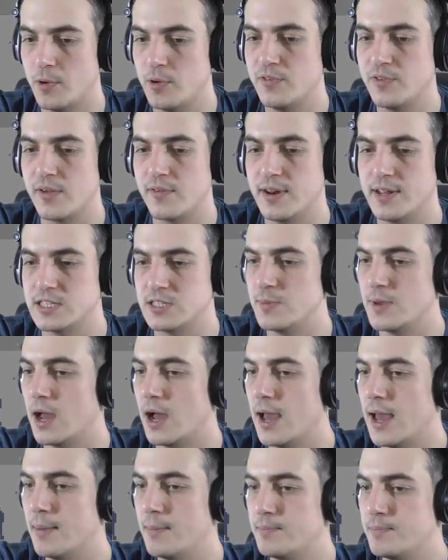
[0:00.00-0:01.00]
Oh, you've given it to me.
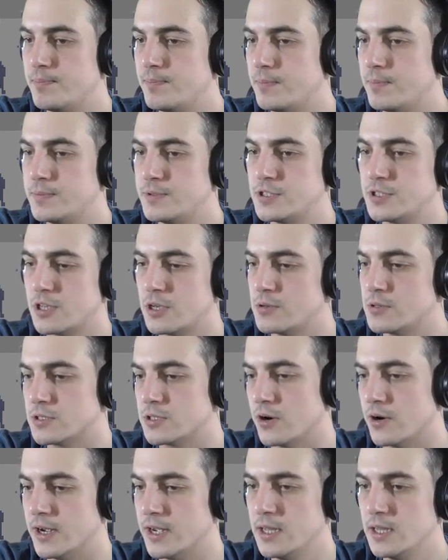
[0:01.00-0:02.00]
I am so
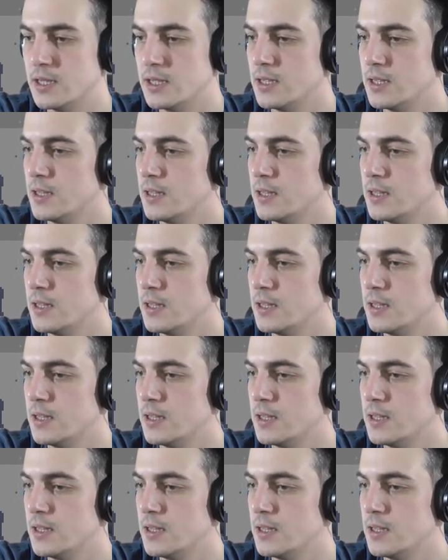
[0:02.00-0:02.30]
sorry.